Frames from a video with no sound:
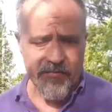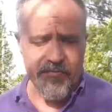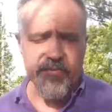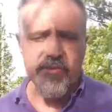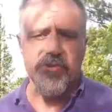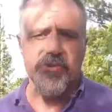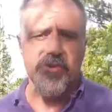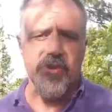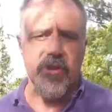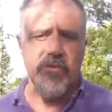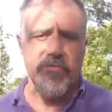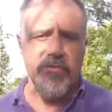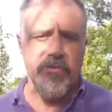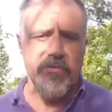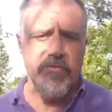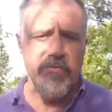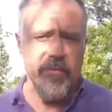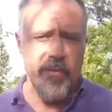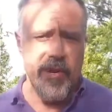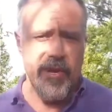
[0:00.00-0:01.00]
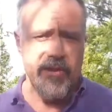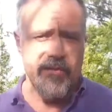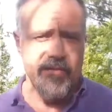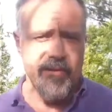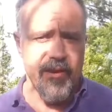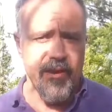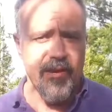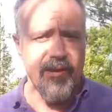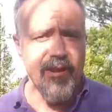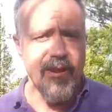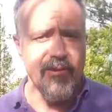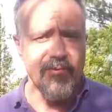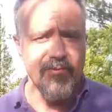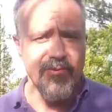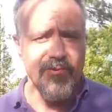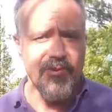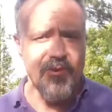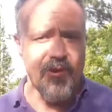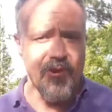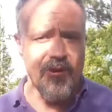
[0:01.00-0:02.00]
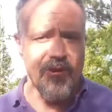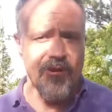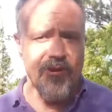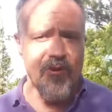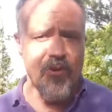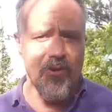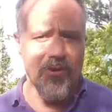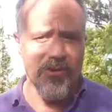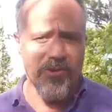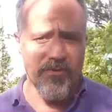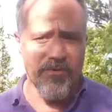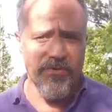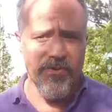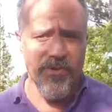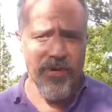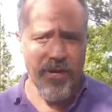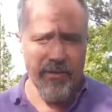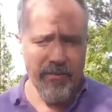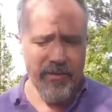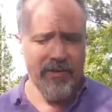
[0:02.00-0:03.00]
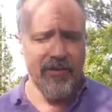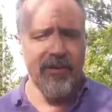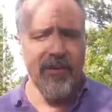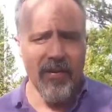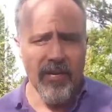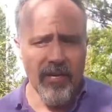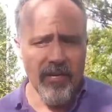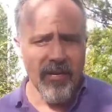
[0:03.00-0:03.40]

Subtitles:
If you're suffering from anything, don't start a course of treatment